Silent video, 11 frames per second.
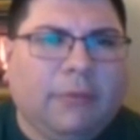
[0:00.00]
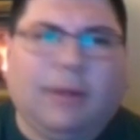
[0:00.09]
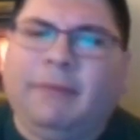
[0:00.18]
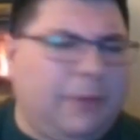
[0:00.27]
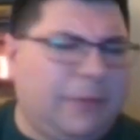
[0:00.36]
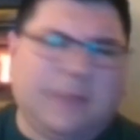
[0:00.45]

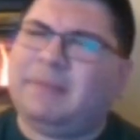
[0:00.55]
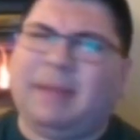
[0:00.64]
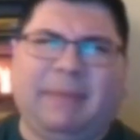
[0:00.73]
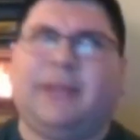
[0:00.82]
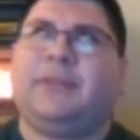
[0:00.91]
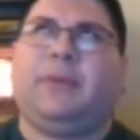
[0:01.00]
Revolutions may
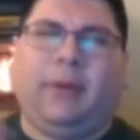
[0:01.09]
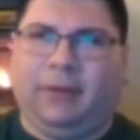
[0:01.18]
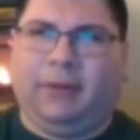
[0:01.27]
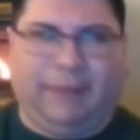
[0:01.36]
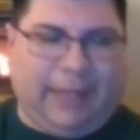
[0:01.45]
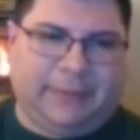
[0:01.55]
be
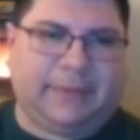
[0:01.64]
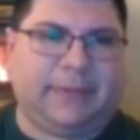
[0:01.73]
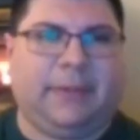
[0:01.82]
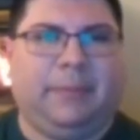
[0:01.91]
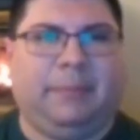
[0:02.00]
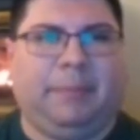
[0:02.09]
historical
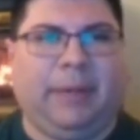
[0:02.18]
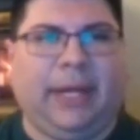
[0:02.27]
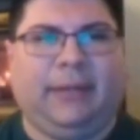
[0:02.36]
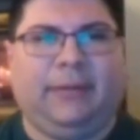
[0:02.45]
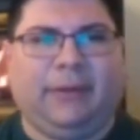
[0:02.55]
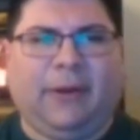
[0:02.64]
events,
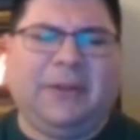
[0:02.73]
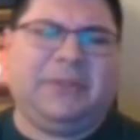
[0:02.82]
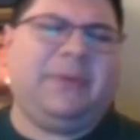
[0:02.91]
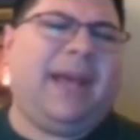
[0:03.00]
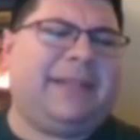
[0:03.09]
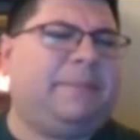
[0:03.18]
but they're
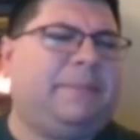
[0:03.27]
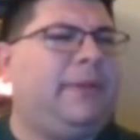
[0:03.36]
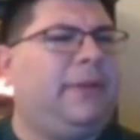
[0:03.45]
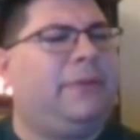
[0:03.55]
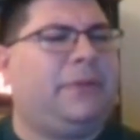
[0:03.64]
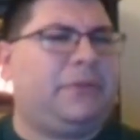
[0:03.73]
also acts of
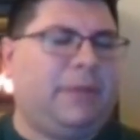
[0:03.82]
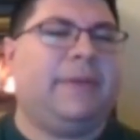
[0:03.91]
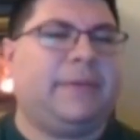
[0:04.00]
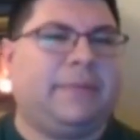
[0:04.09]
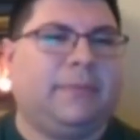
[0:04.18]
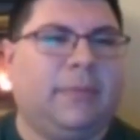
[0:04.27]
political
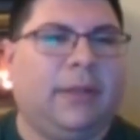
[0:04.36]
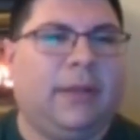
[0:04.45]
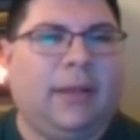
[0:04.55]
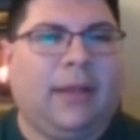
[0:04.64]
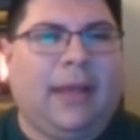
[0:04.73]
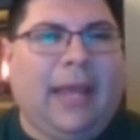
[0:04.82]
extremism.
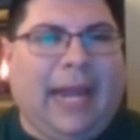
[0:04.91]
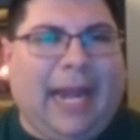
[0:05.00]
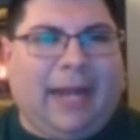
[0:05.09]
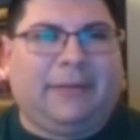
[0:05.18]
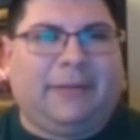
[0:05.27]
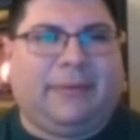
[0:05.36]

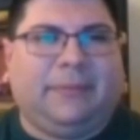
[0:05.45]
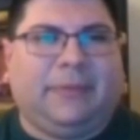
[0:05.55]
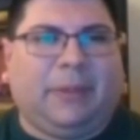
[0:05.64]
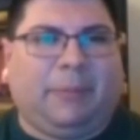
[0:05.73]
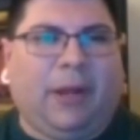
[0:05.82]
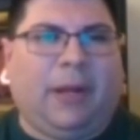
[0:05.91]
And
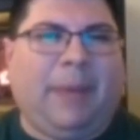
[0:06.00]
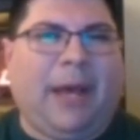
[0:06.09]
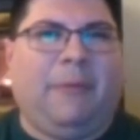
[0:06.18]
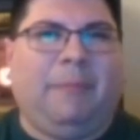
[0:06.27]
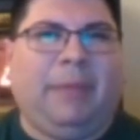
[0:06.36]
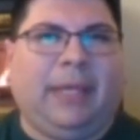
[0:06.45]
they're brought
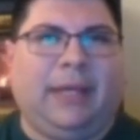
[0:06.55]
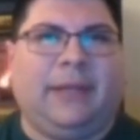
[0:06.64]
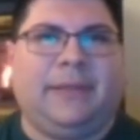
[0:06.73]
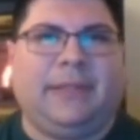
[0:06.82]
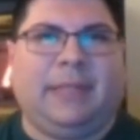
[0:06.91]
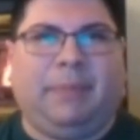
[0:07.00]
about
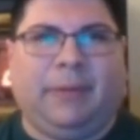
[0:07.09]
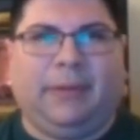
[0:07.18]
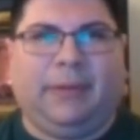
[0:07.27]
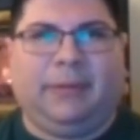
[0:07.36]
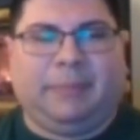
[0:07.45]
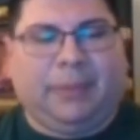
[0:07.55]
because the
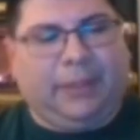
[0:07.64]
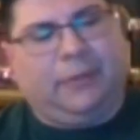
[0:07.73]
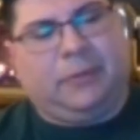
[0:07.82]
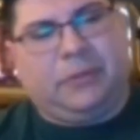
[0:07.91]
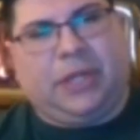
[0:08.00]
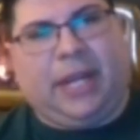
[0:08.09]

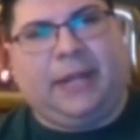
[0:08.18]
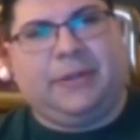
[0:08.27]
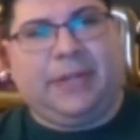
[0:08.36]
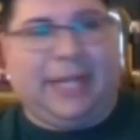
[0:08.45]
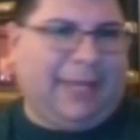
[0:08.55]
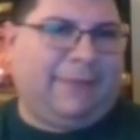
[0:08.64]
political
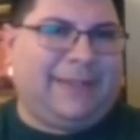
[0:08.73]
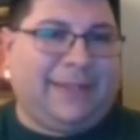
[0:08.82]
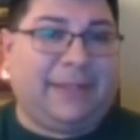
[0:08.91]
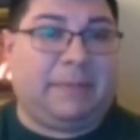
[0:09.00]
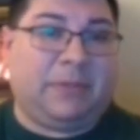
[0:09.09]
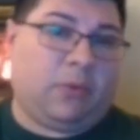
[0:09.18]
change in a given
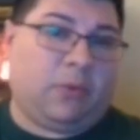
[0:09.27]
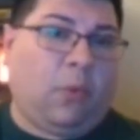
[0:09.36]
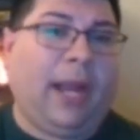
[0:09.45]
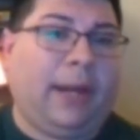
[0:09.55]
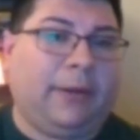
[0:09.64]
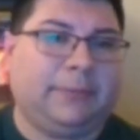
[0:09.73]
system is
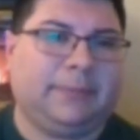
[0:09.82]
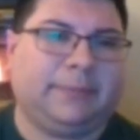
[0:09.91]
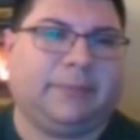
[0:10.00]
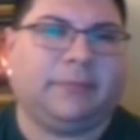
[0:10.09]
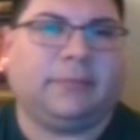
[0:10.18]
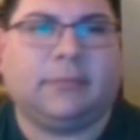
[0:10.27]
required.
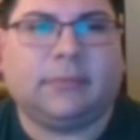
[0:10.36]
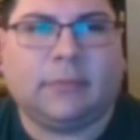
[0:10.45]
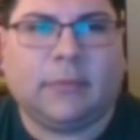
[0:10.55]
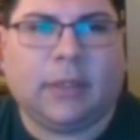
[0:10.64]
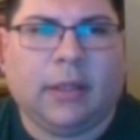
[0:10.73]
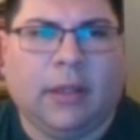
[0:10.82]

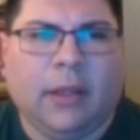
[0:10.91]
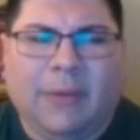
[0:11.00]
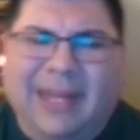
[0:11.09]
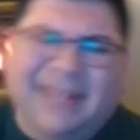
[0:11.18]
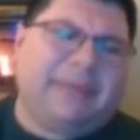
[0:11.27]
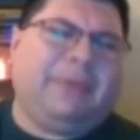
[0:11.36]
Well,
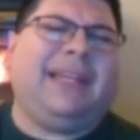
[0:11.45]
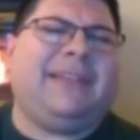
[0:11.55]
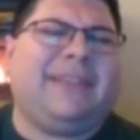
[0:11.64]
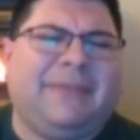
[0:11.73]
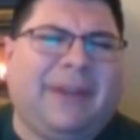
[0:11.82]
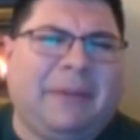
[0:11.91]
how does that
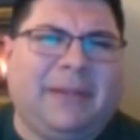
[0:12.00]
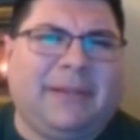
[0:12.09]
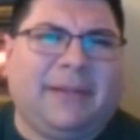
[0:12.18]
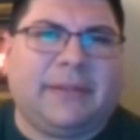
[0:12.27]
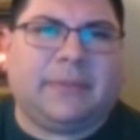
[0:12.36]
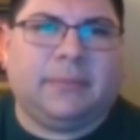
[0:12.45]
relate to
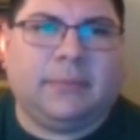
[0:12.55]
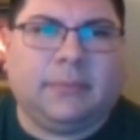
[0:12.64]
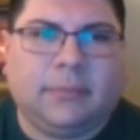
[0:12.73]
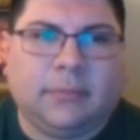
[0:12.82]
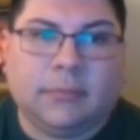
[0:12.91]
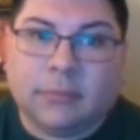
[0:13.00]
environmentalism?
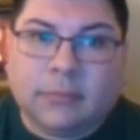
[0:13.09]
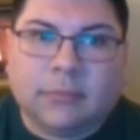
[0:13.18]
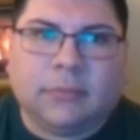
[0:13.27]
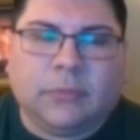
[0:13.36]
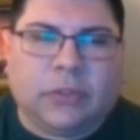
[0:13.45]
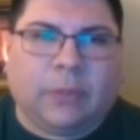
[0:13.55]

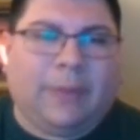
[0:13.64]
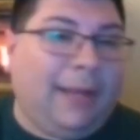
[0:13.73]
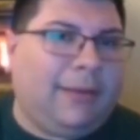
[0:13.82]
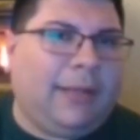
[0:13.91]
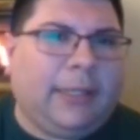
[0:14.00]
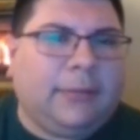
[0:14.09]

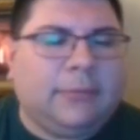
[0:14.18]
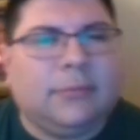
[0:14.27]
Directly.